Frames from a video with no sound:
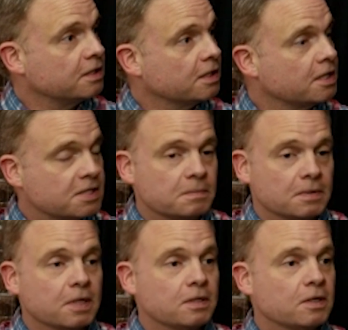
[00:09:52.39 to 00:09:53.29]
To
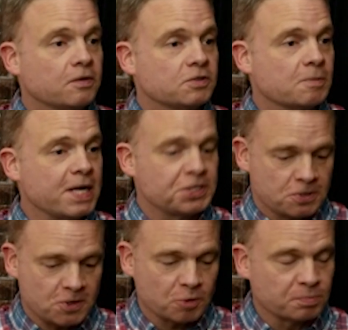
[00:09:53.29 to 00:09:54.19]
make sure
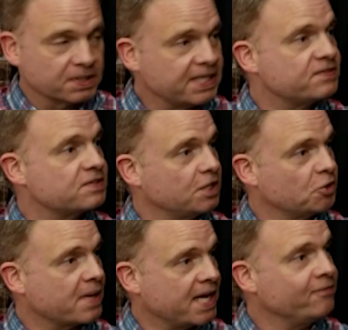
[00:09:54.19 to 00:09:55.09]
that your beliefs and your
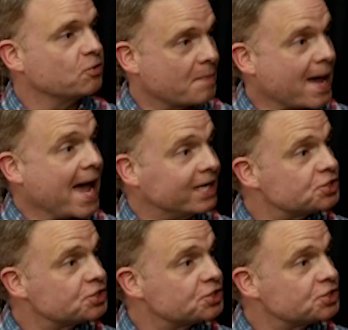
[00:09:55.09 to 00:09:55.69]
behavior match.